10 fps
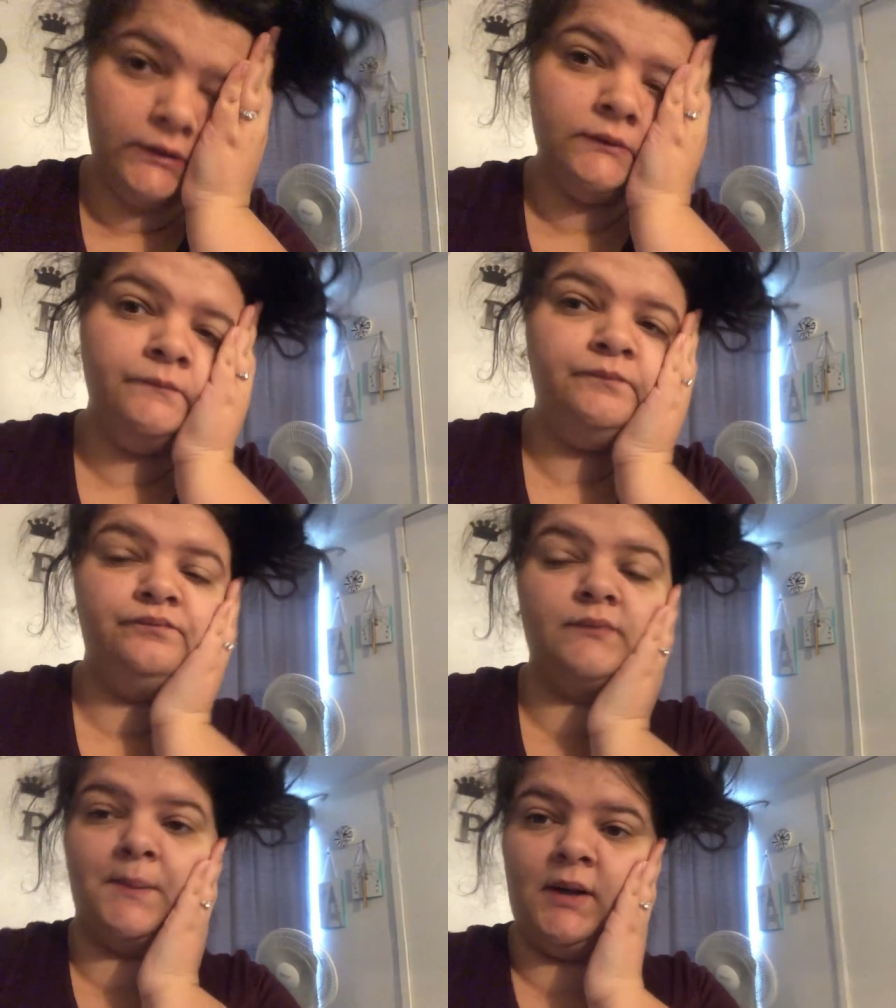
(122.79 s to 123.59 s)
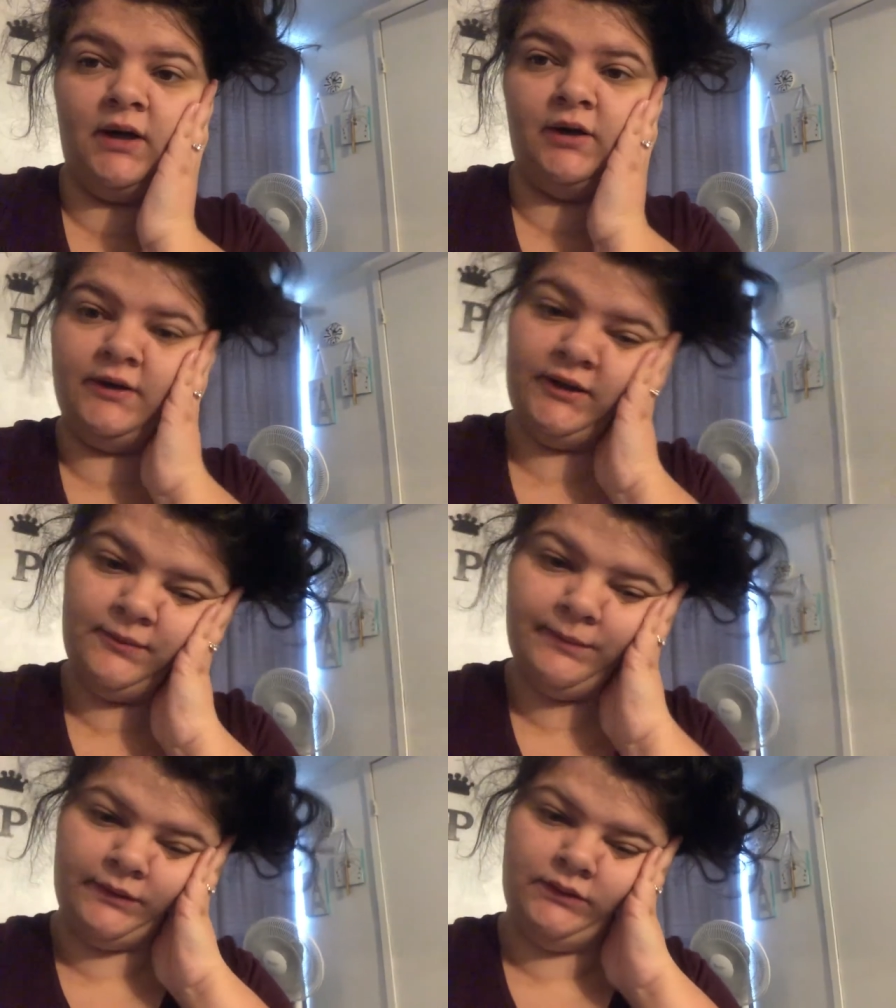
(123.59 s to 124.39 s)
yeah, I'm hungry,
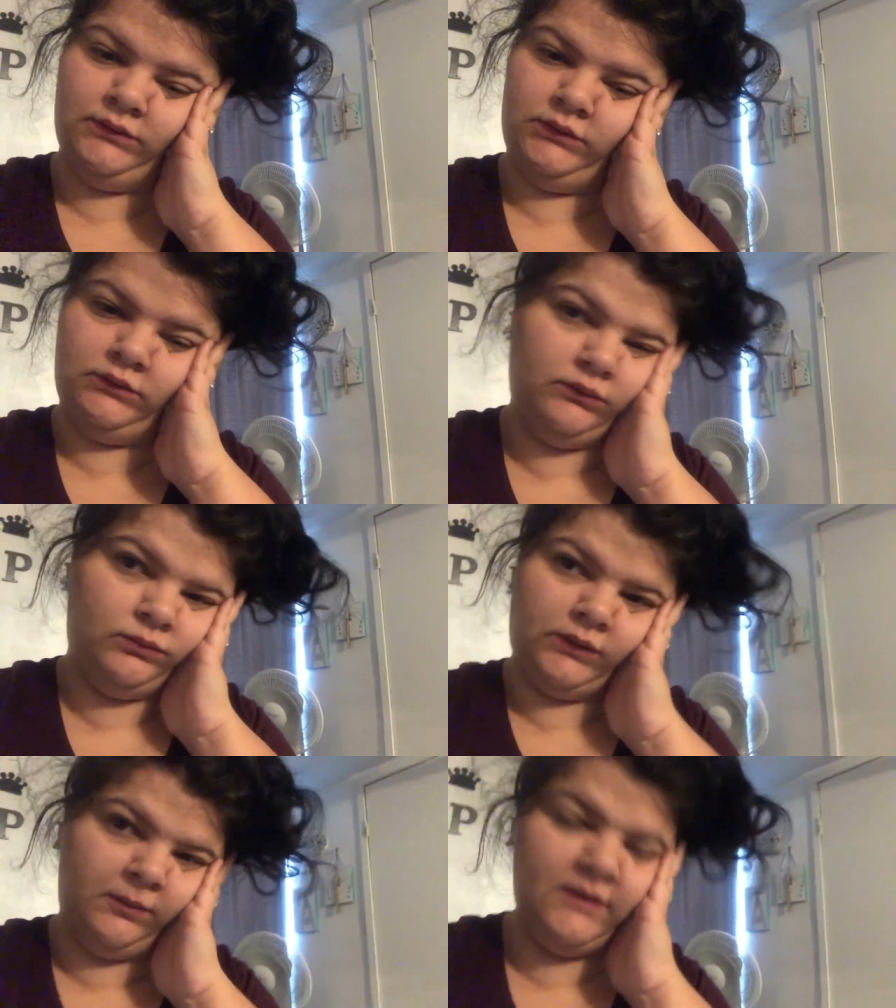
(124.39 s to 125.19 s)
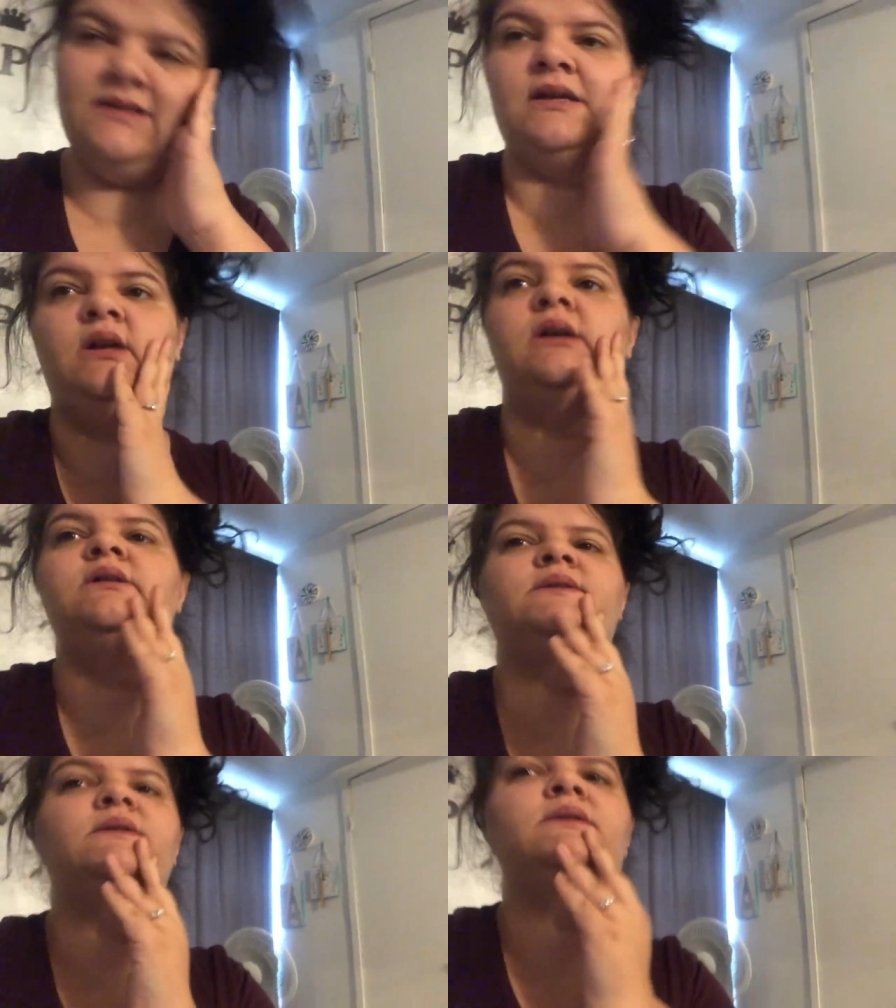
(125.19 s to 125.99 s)
but I don't know what I want to
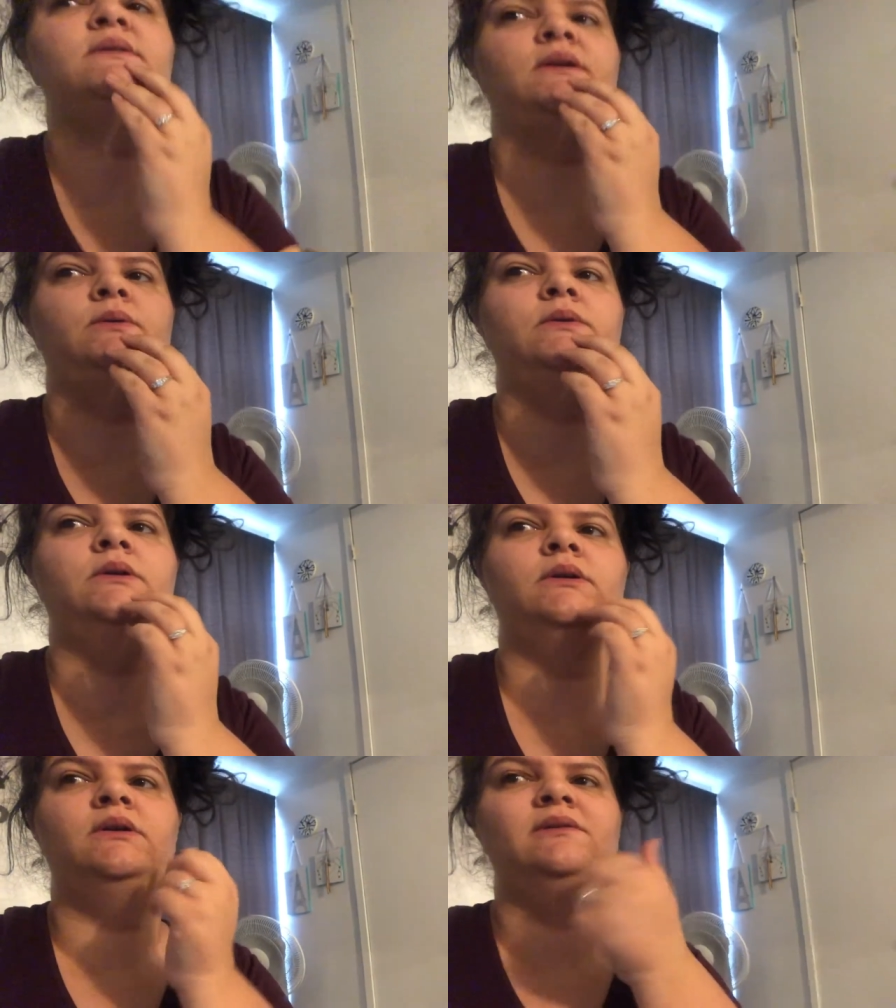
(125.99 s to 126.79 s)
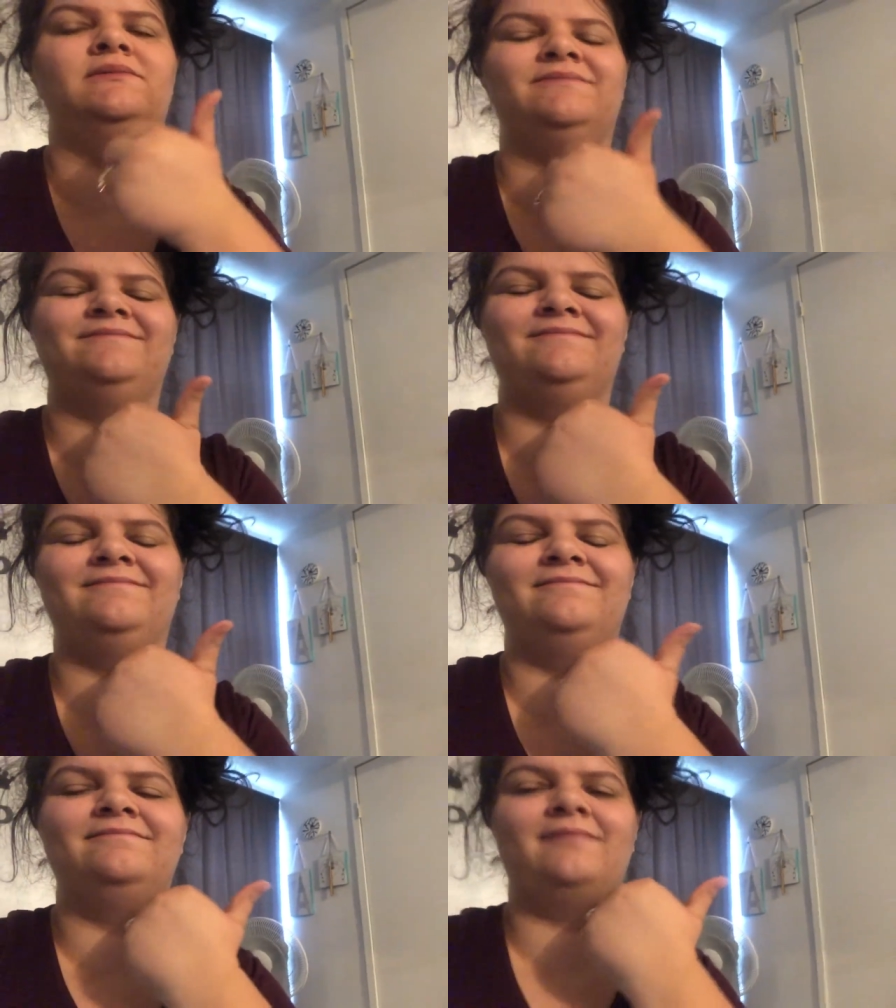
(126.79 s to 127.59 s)
eat. So,
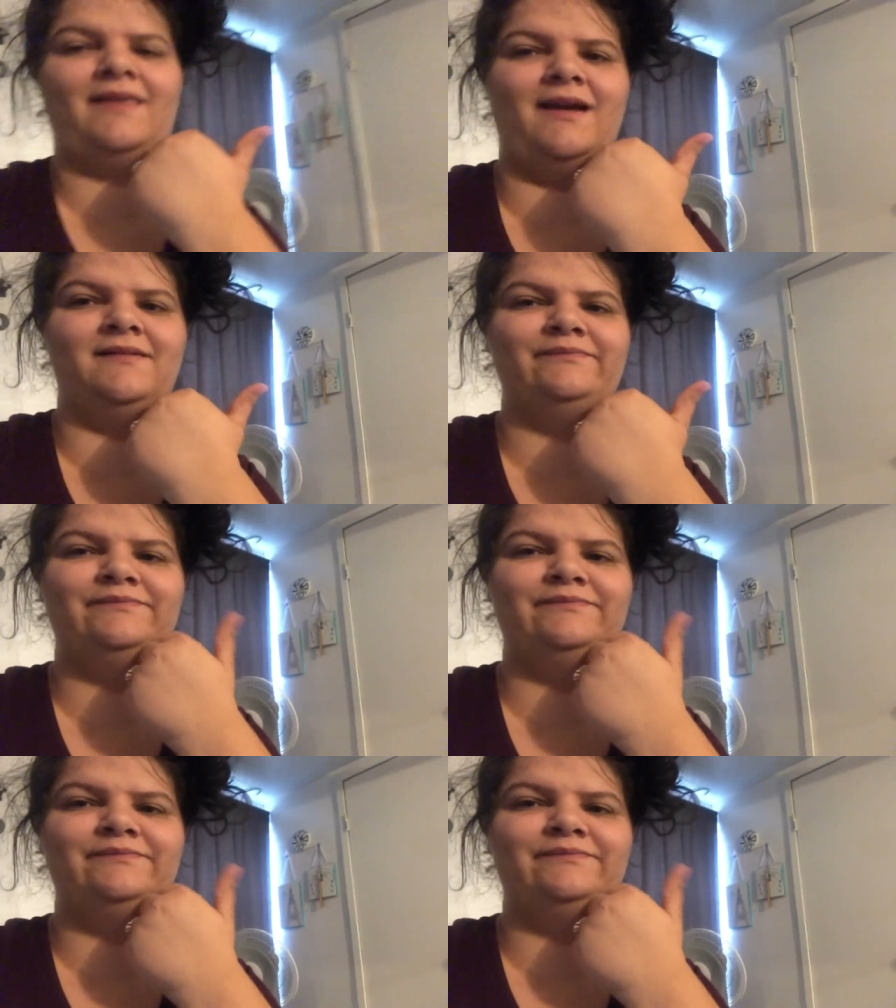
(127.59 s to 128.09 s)
yeah.